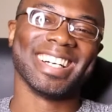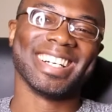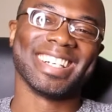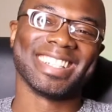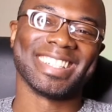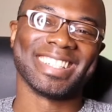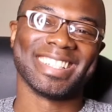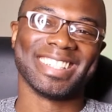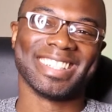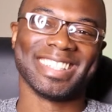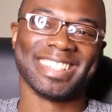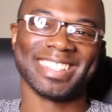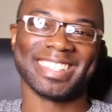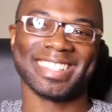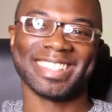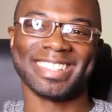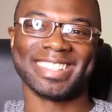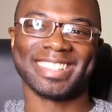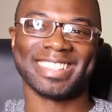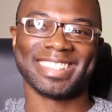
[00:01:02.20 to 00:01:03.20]

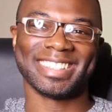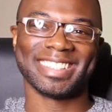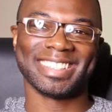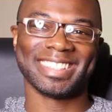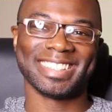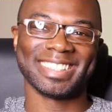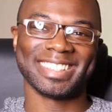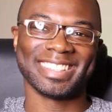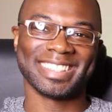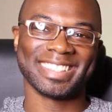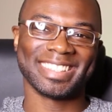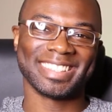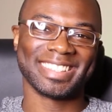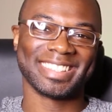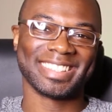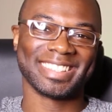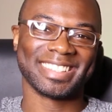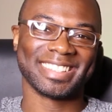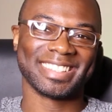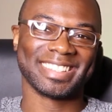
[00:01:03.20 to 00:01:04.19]

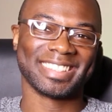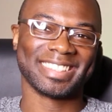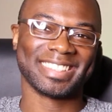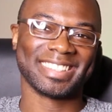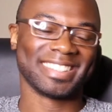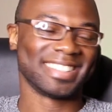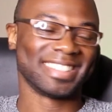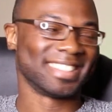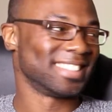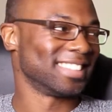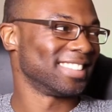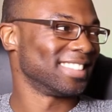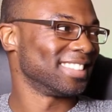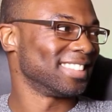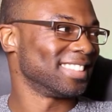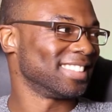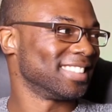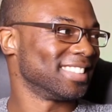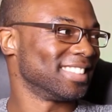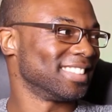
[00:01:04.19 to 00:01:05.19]

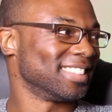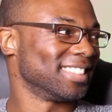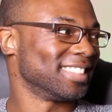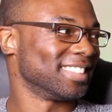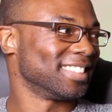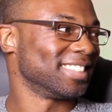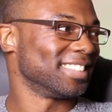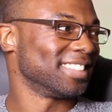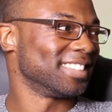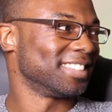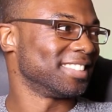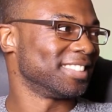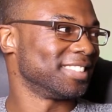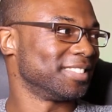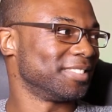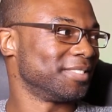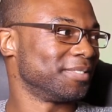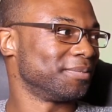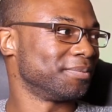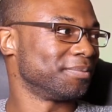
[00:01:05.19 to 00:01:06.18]

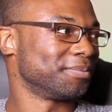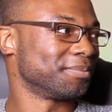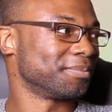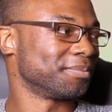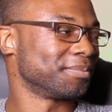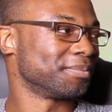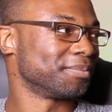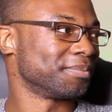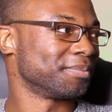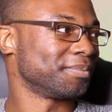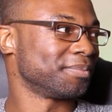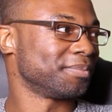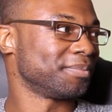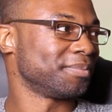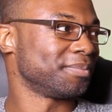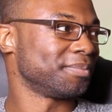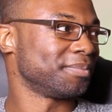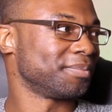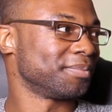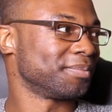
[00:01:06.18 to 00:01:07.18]

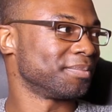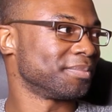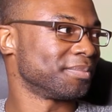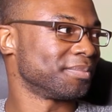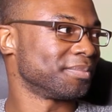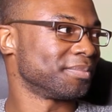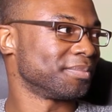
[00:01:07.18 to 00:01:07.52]
This person isn't speaking.